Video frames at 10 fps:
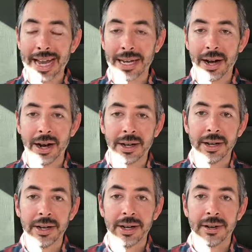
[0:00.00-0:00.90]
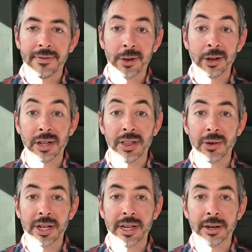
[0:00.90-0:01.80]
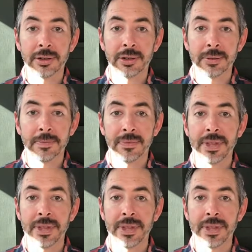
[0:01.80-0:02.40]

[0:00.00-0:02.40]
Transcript: ACOG, for nearly 30 years.